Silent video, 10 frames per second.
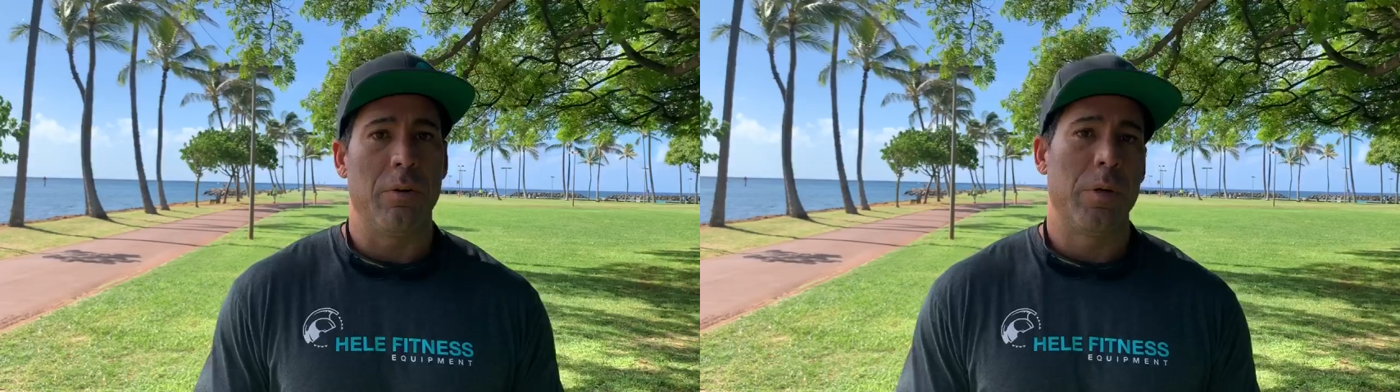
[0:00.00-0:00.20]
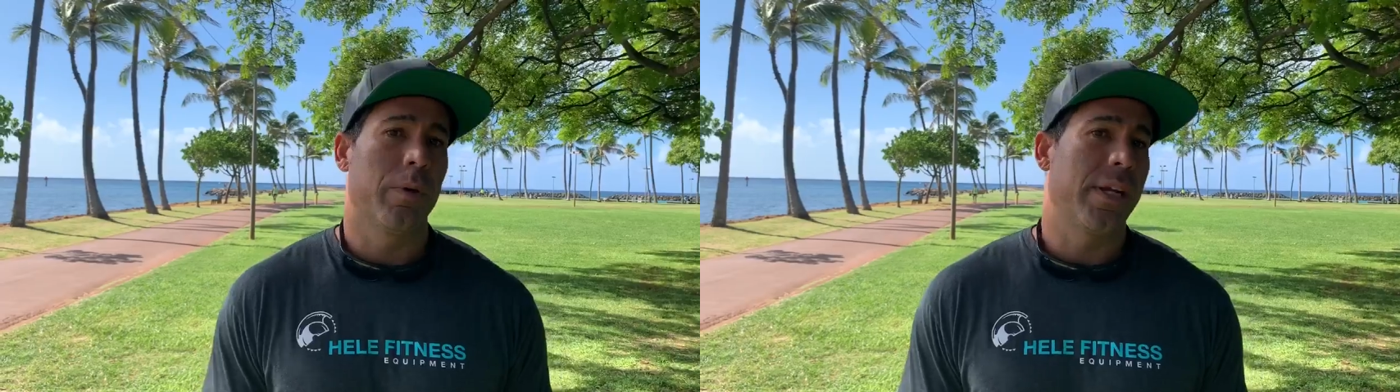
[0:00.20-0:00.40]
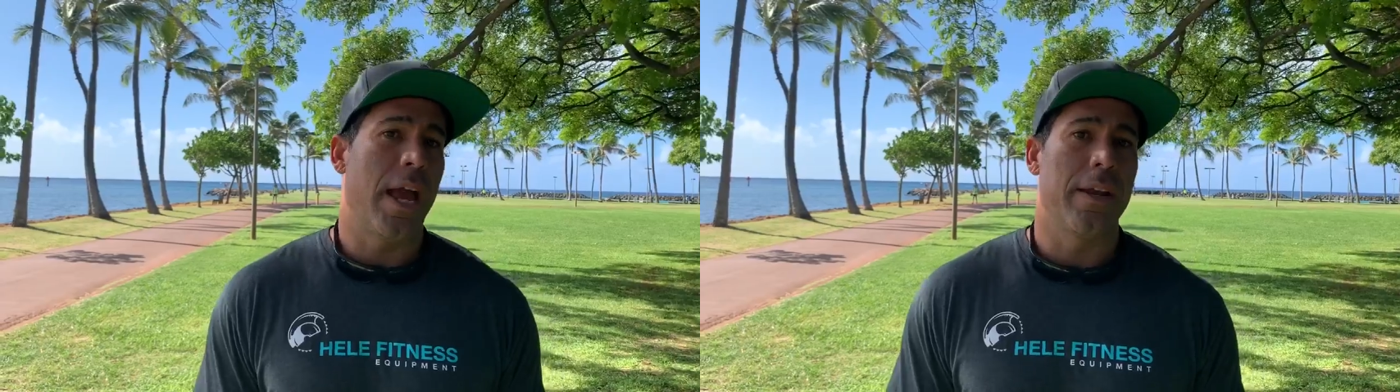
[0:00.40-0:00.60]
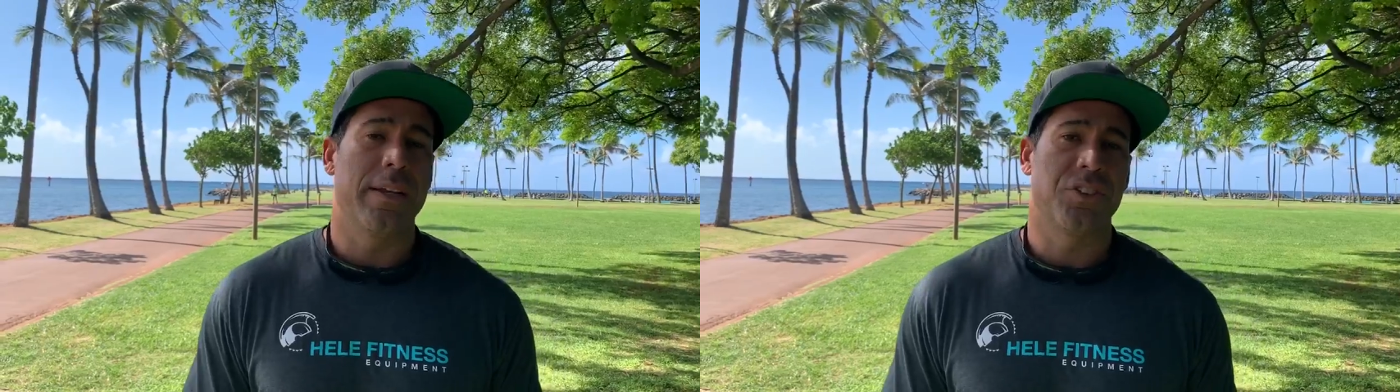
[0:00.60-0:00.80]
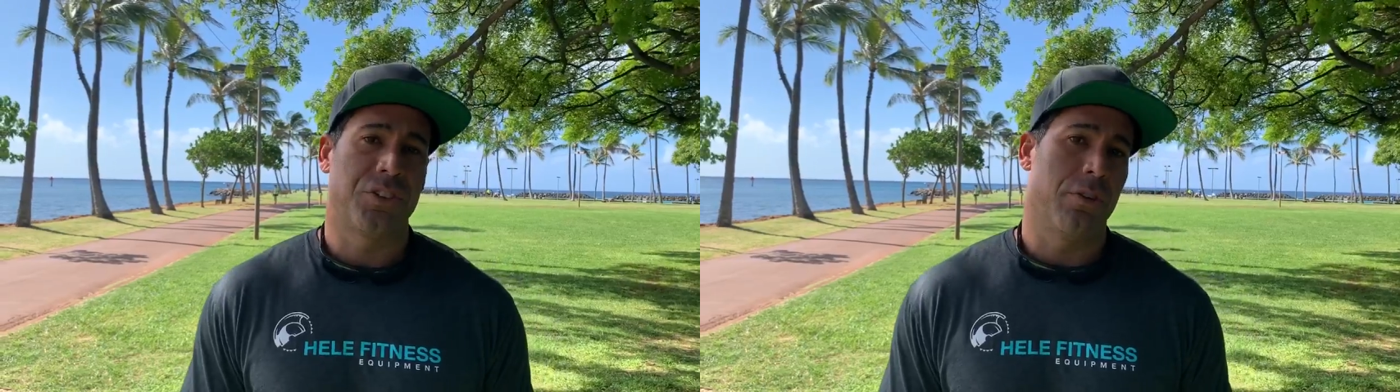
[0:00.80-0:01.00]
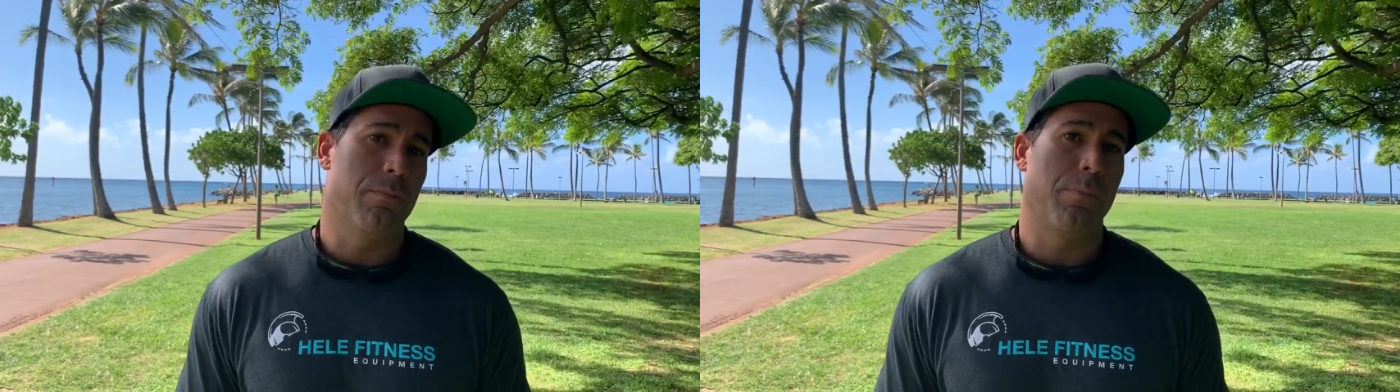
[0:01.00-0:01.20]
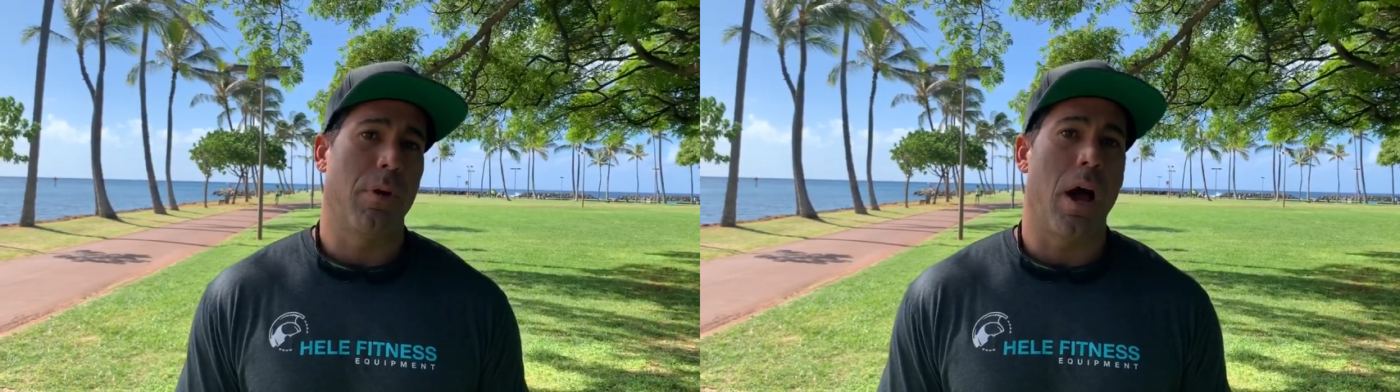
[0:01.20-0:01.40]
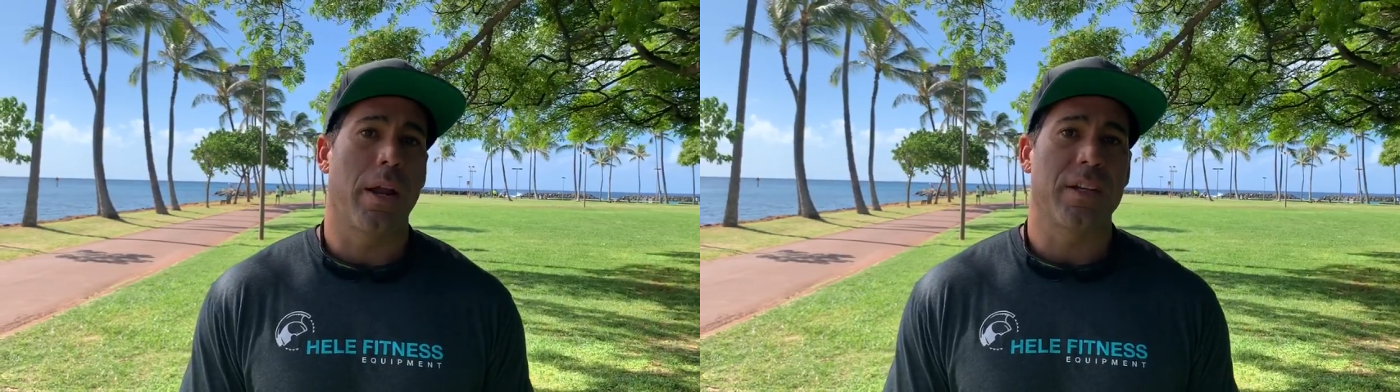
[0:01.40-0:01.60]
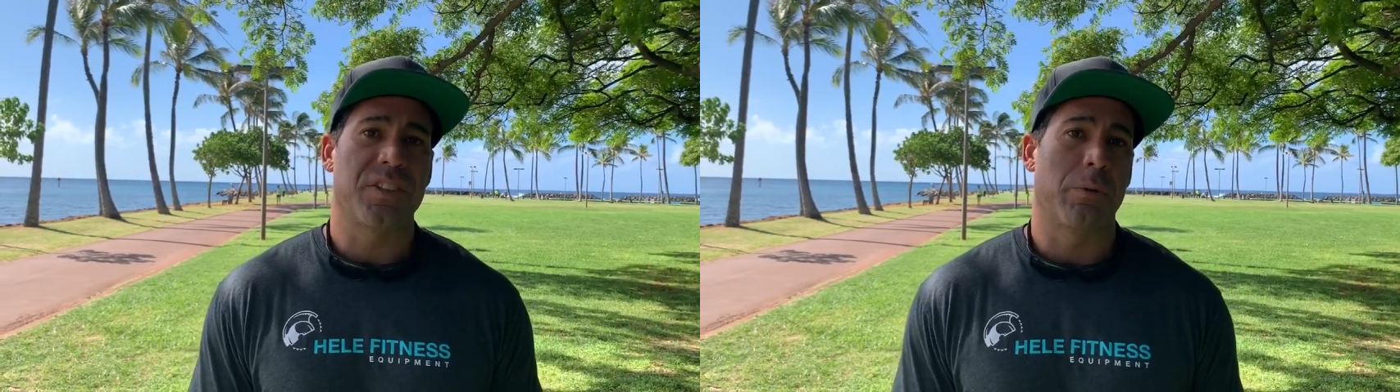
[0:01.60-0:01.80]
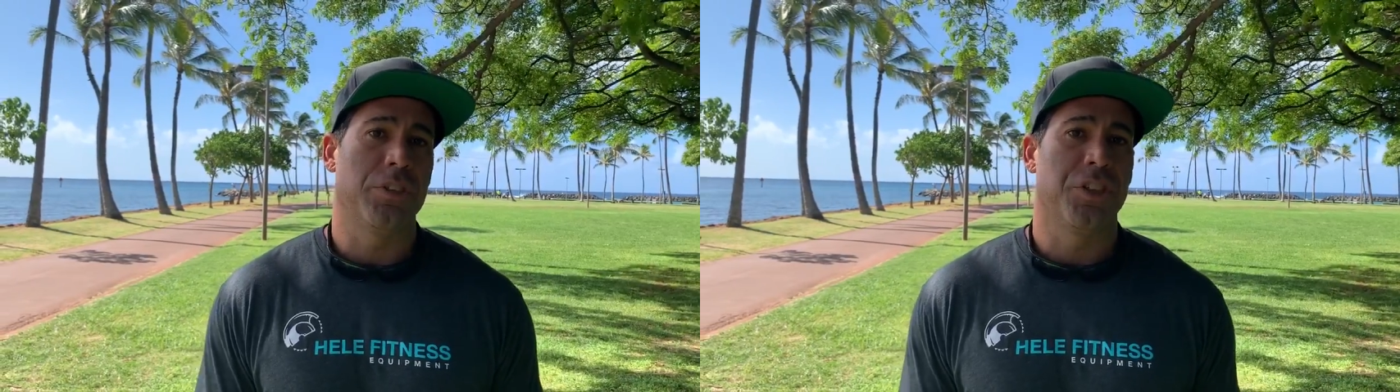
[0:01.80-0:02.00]
We were getting certain products
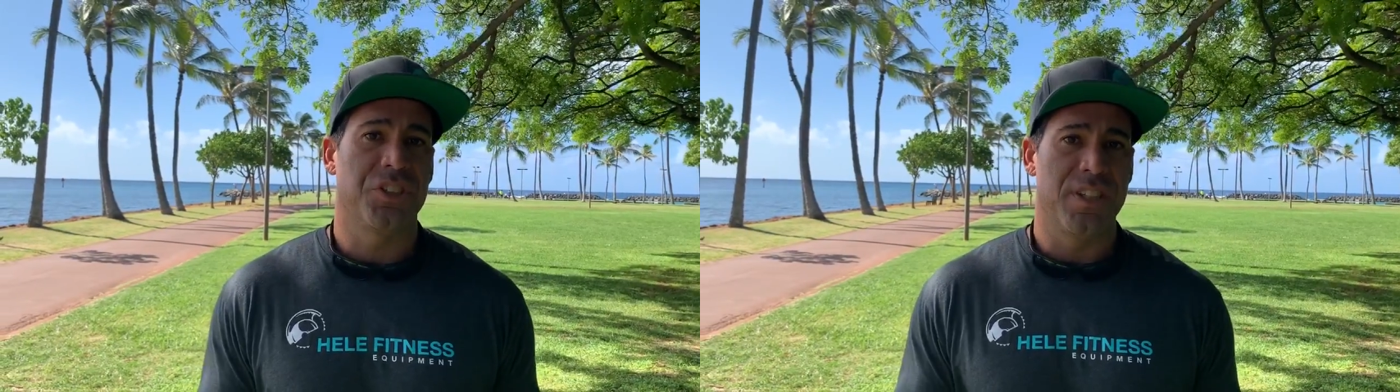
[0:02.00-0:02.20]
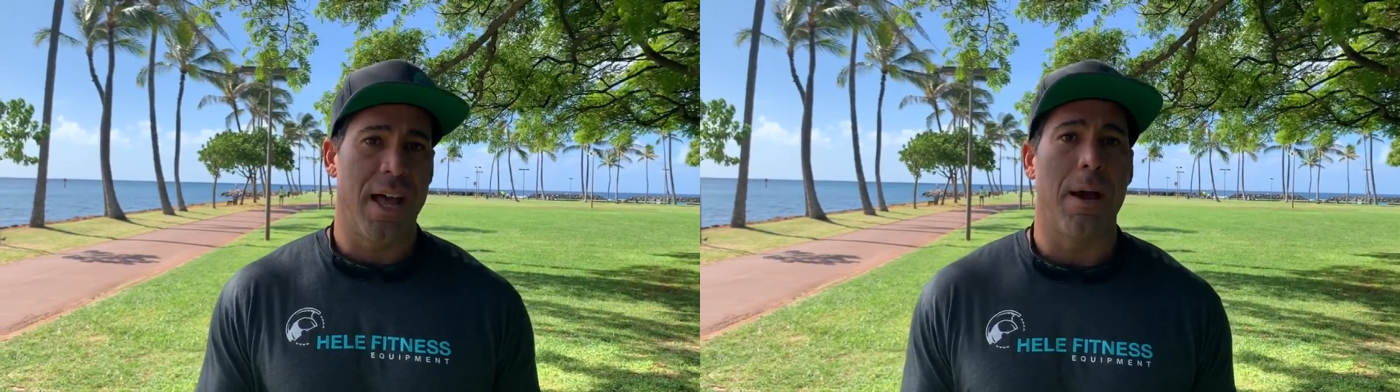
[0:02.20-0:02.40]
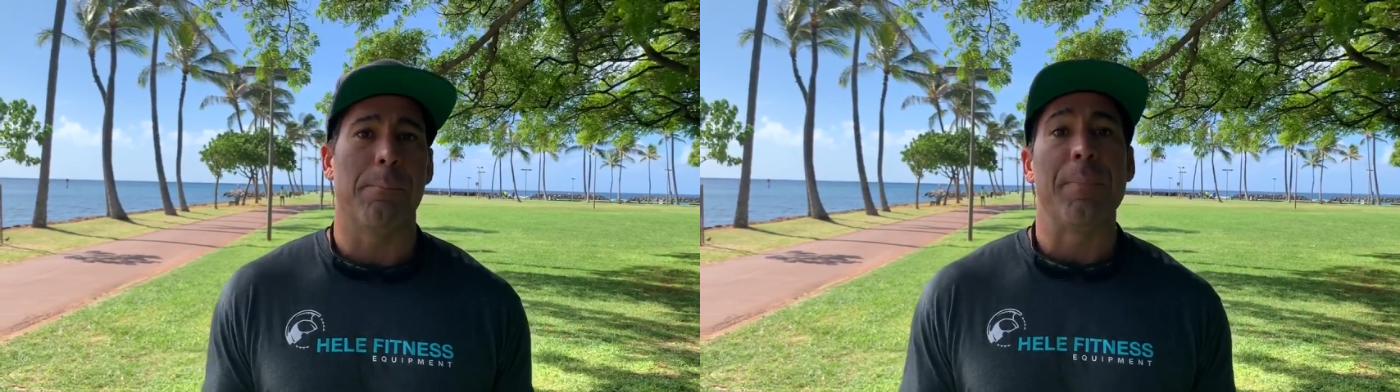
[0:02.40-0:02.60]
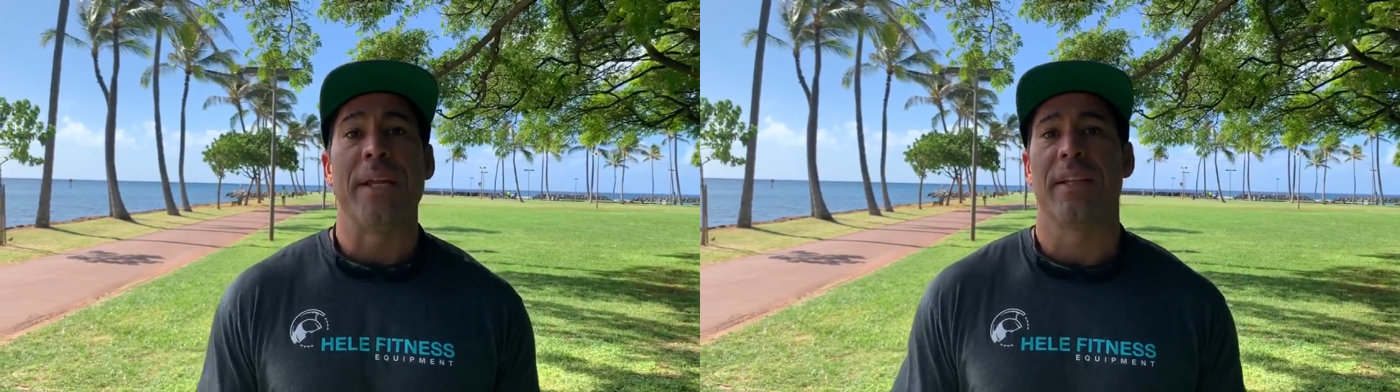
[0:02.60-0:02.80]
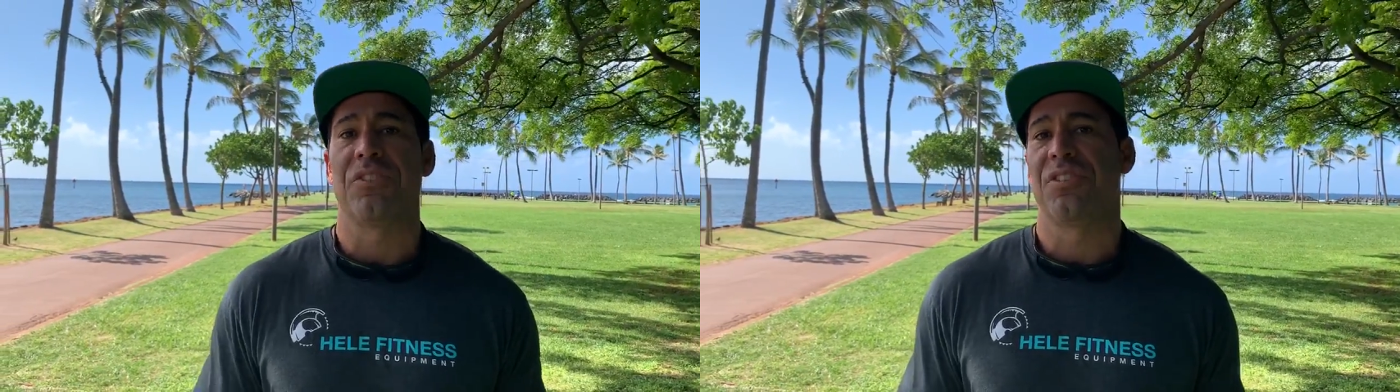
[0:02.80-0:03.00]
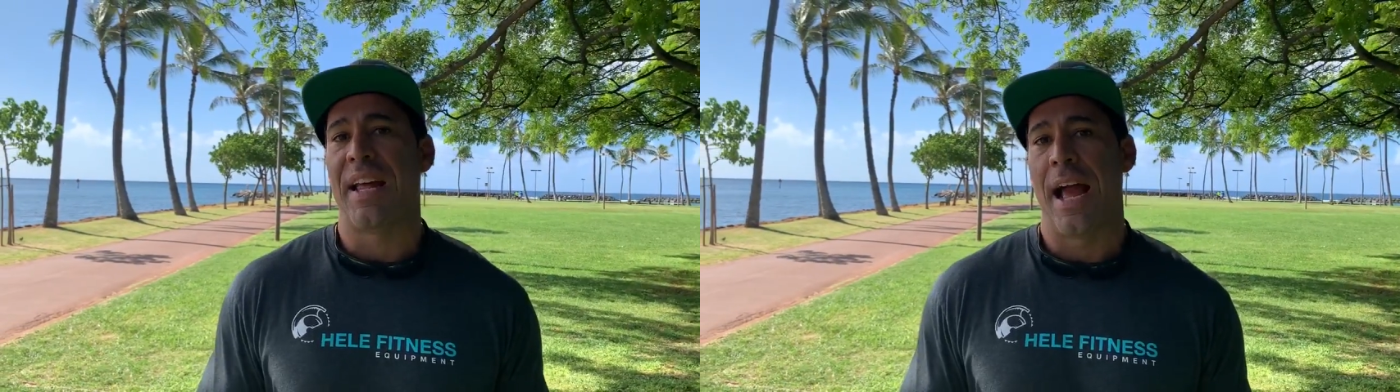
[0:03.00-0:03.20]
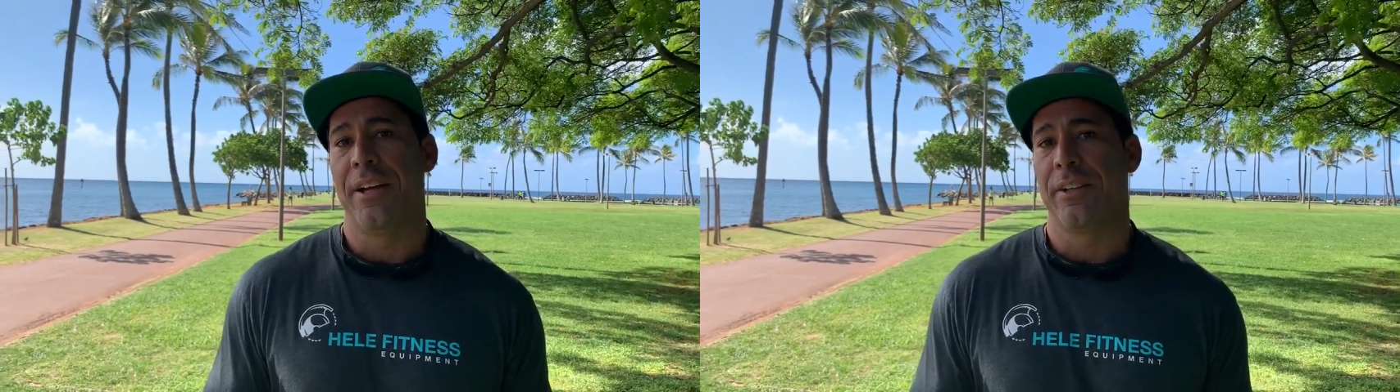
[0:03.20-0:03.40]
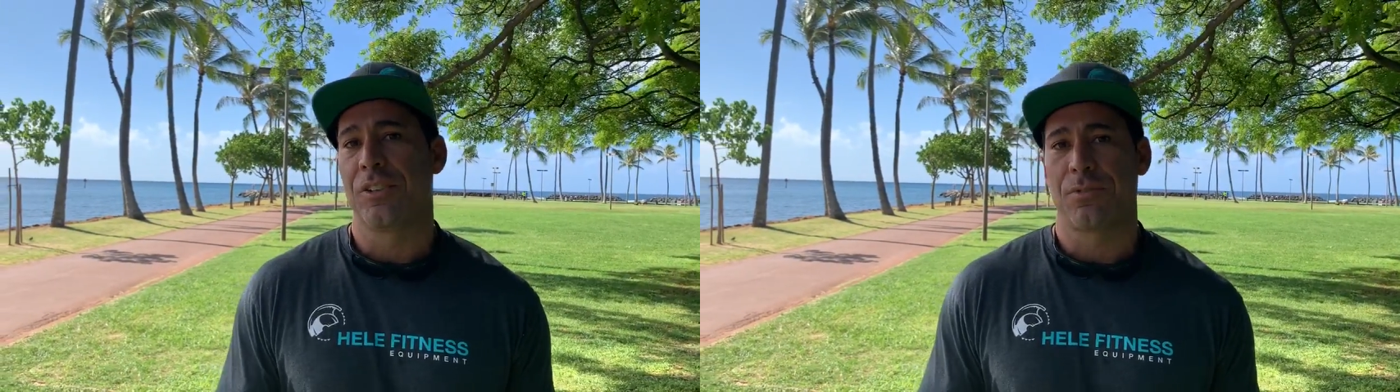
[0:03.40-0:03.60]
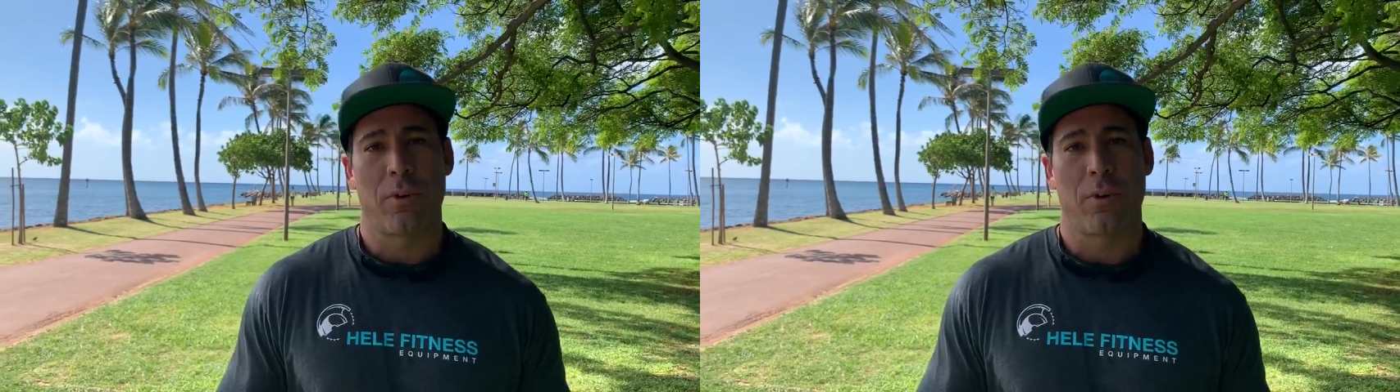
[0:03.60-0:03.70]
that were just not meeting the standards.